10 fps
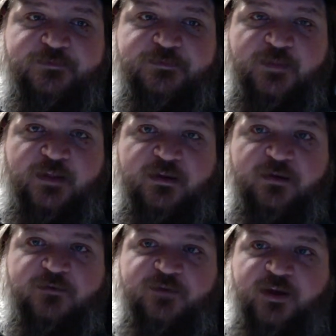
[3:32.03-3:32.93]

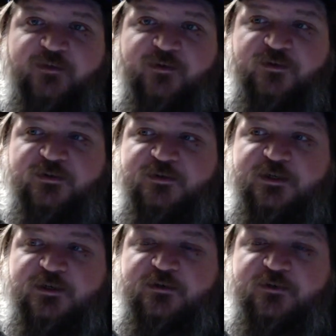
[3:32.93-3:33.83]
5-year-olds, what are you going
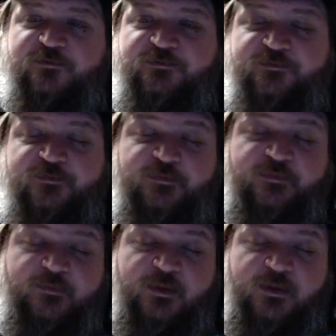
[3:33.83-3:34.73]
to do?
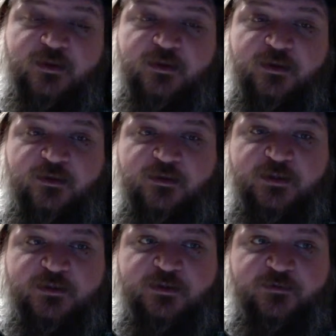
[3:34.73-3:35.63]
That's
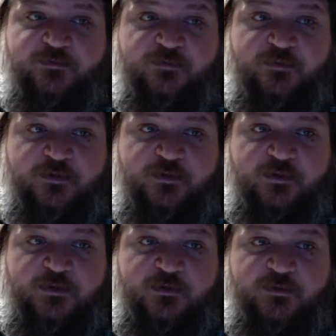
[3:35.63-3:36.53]
life. At
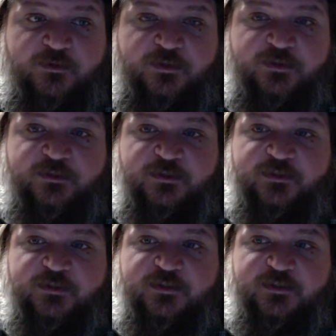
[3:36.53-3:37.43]
least he's a
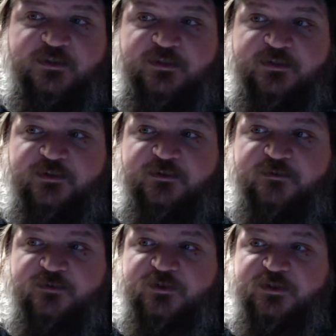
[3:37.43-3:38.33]
decent listener most
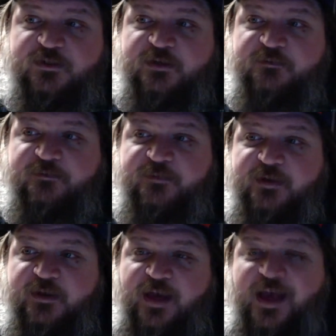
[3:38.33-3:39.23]
of the time.
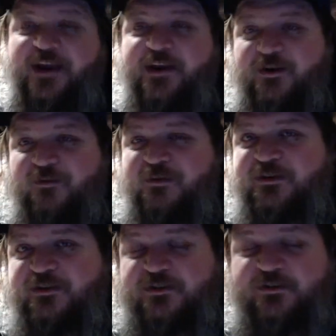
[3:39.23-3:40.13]
I know, but still.